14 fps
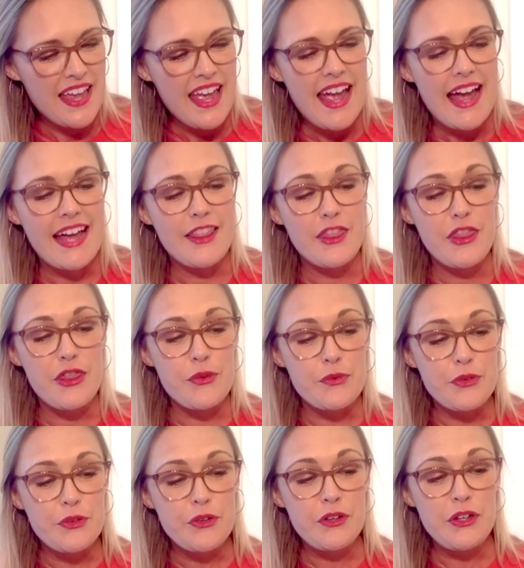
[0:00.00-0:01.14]
And
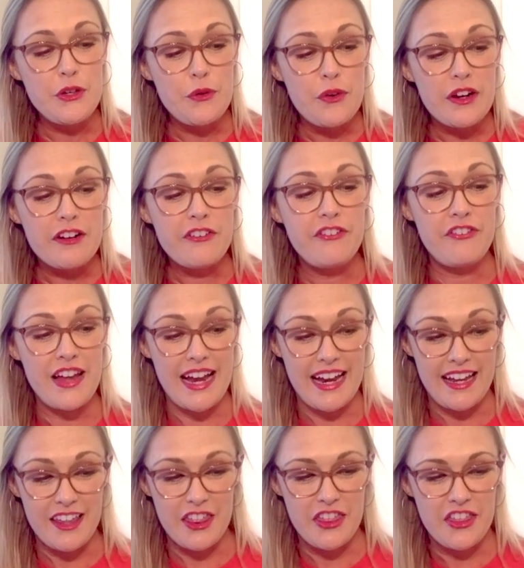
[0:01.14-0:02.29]
through your
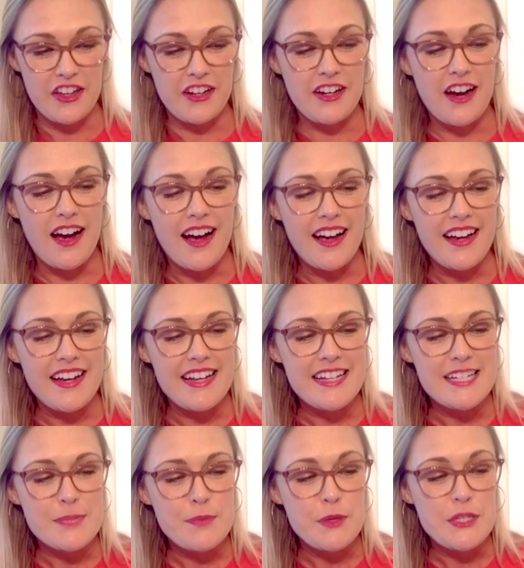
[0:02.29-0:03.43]
faith, God
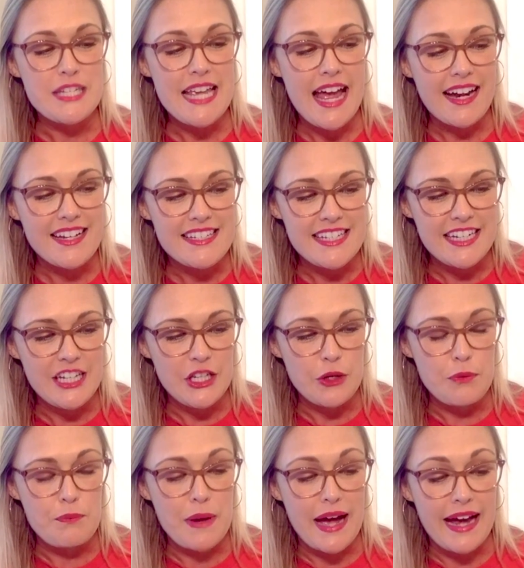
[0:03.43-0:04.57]
is protecting you
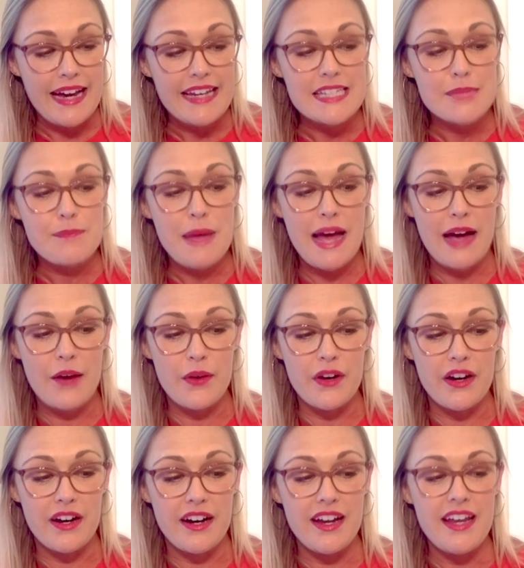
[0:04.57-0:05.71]
by his
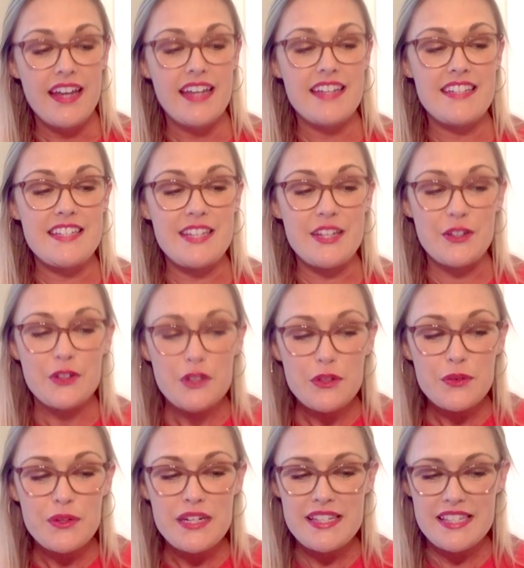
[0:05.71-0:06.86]
power until you
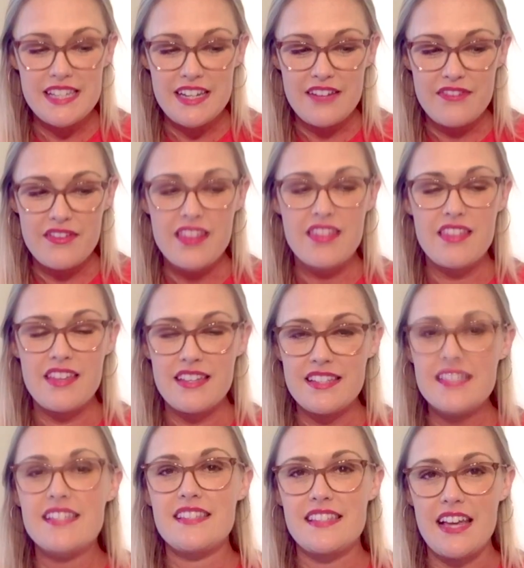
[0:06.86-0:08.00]
receive this
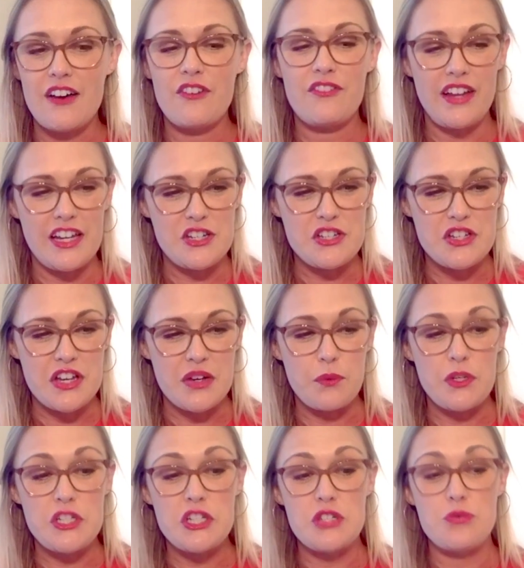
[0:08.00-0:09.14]
salvation,
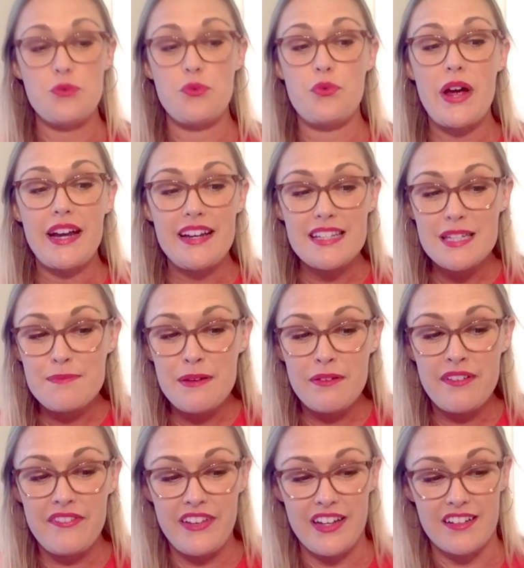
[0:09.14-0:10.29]
which is ready to be
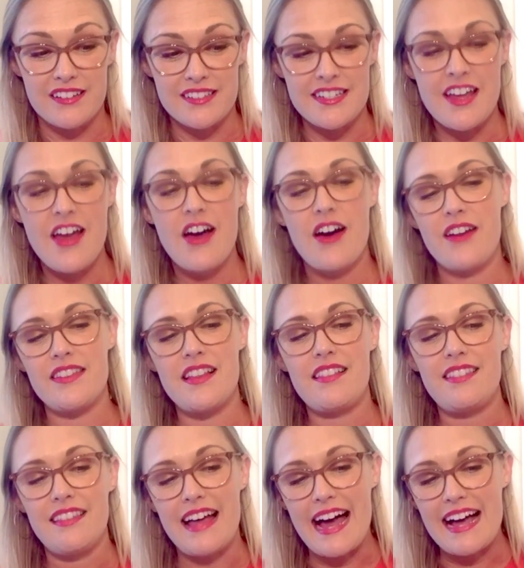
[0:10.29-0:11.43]
revealed on the
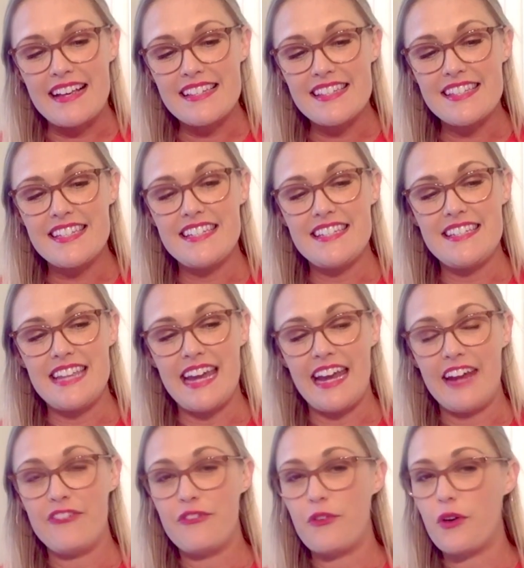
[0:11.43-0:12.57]
last
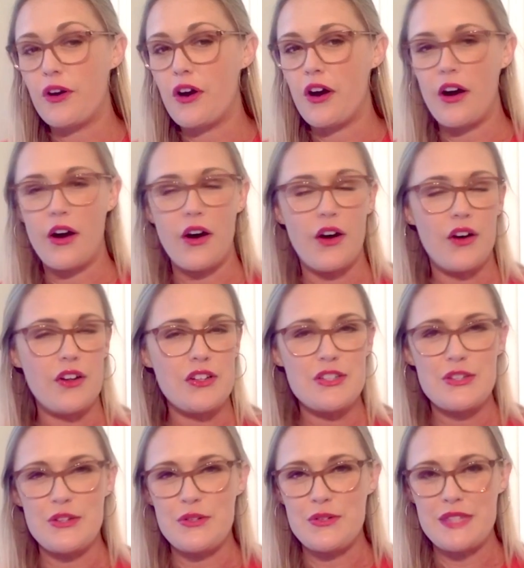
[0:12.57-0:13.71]
day for all
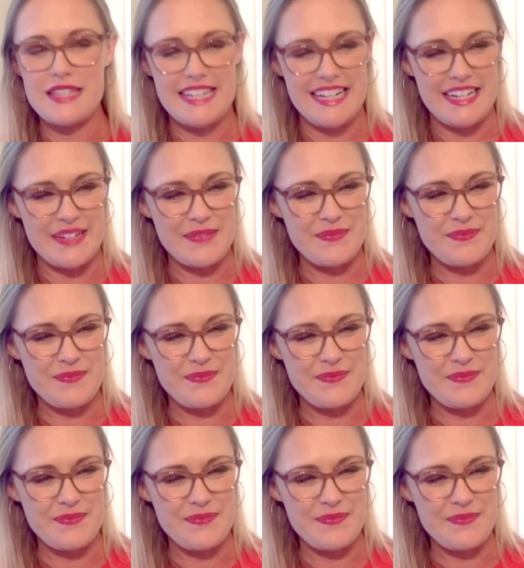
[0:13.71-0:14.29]
to see.